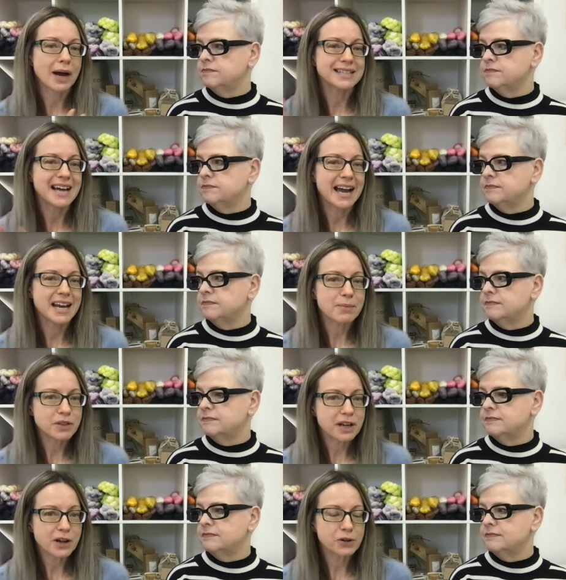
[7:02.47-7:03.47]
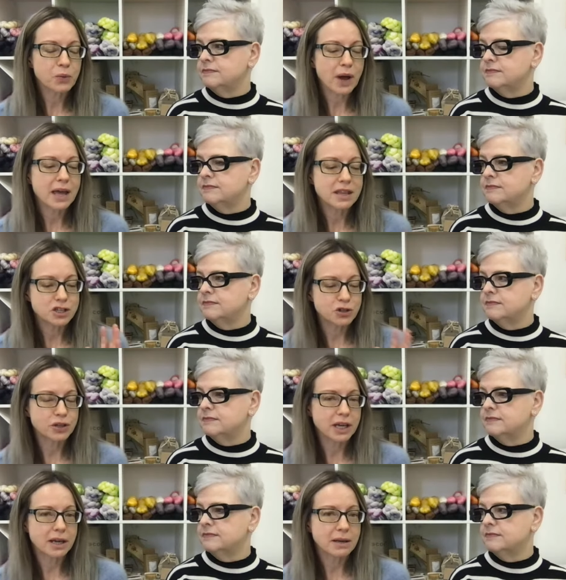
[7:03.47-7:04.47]
Speaker 1: I dyed up the colorway that
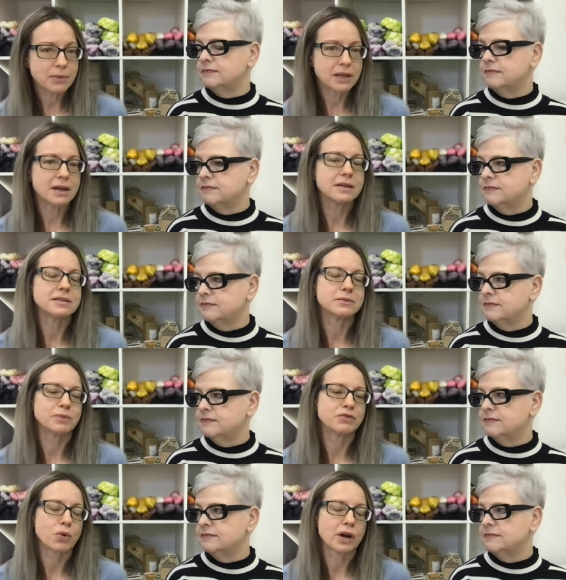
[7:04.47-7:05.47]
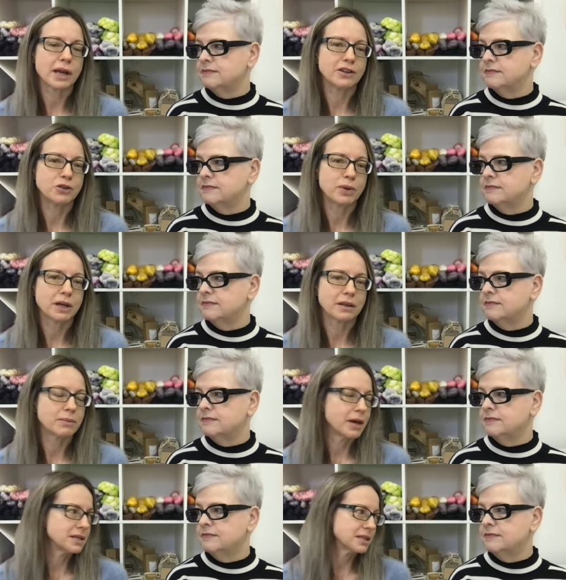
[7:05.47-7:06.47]
you're getting because beforehand you pick
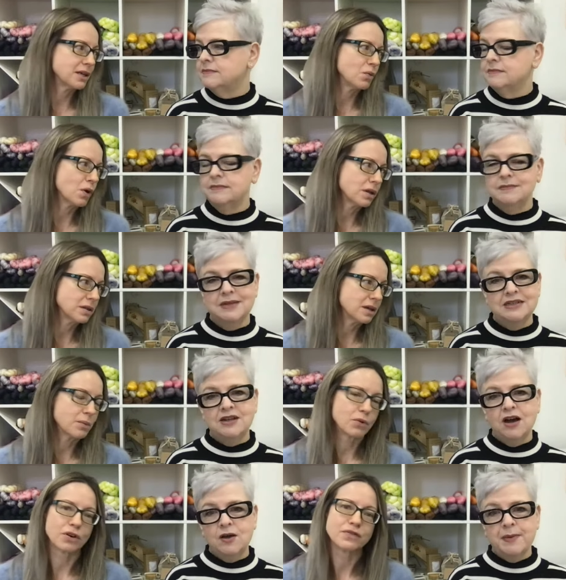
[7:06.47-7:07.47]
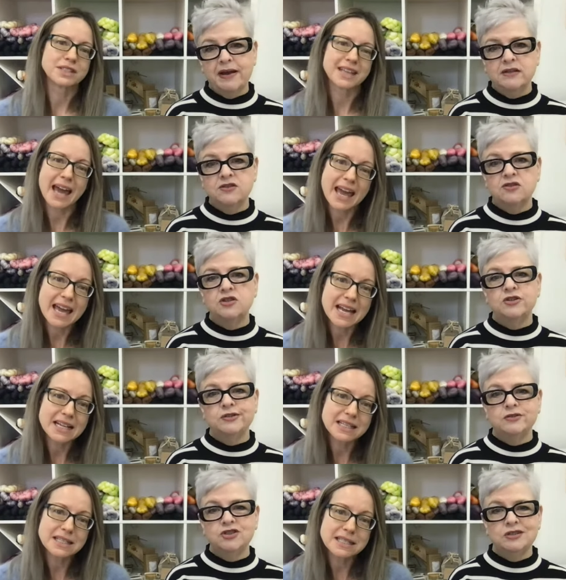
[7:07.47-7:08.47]
the base that you want. The Talk about stains. a
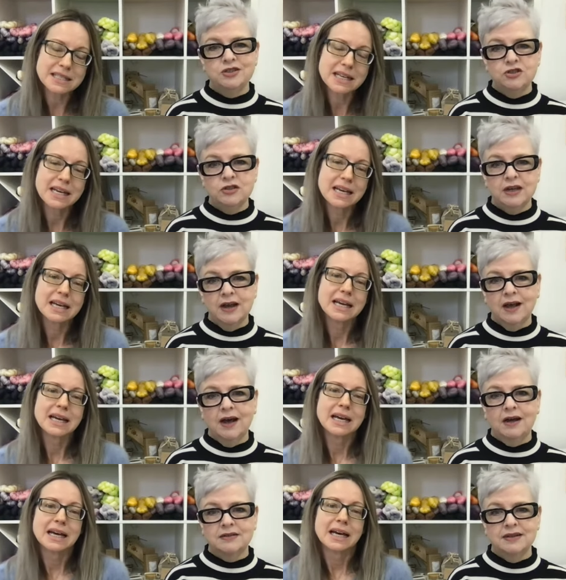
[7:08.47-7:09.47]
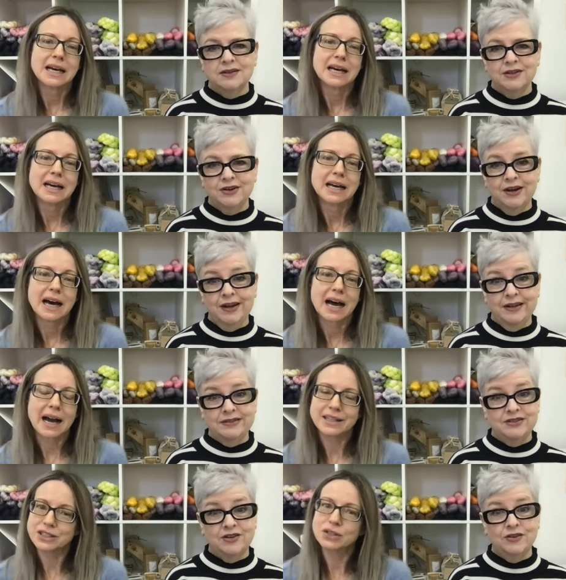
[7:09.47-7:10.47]
zoo.
Speaker 2: She's usually got a cocktail in her hand.
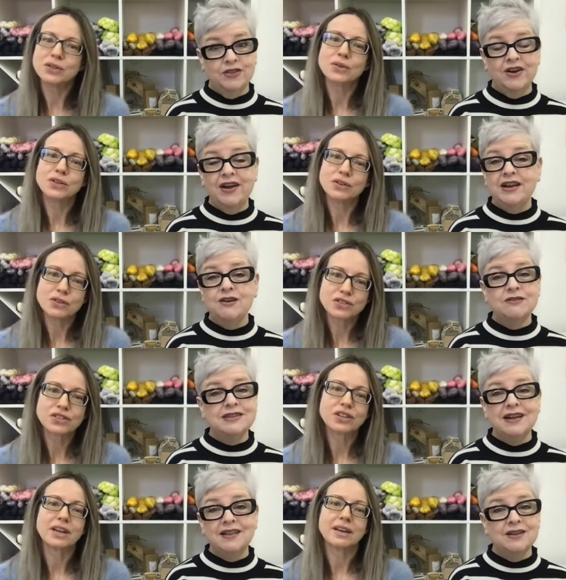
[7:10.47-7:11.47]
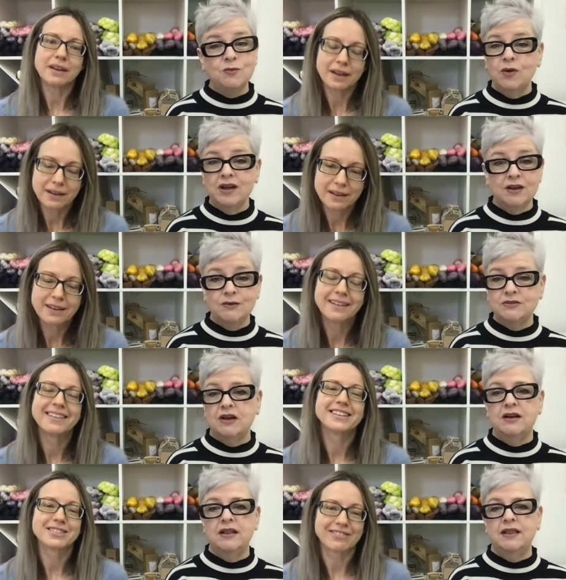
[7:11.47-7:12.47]
Speaker 1: I so do. There ain't no telling what goes
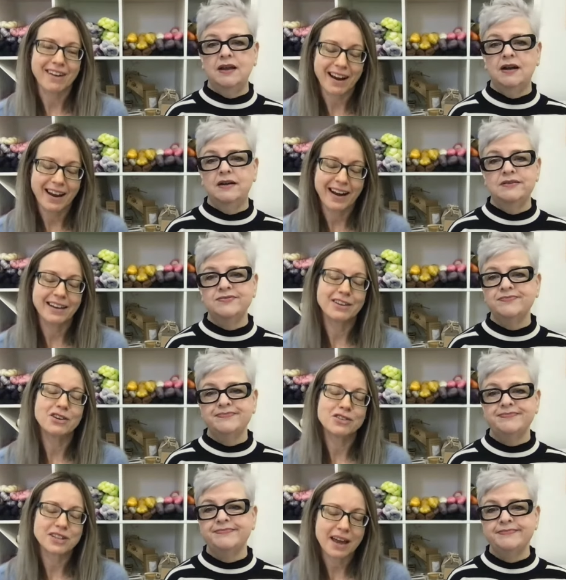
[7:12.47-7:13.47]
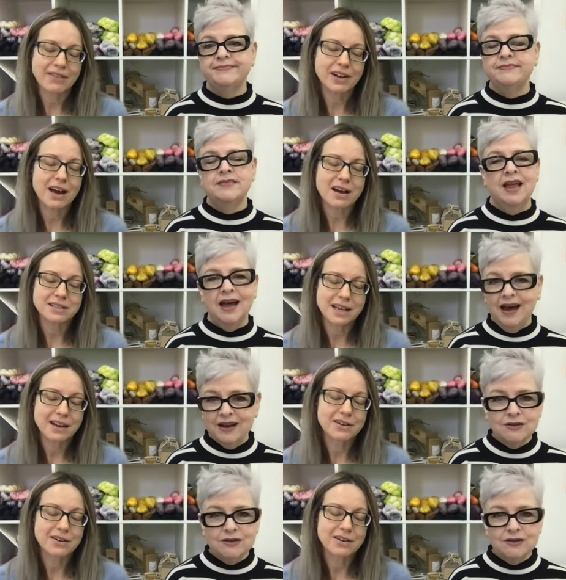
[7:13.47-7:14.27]
on in there. I do usually have a cocktail. I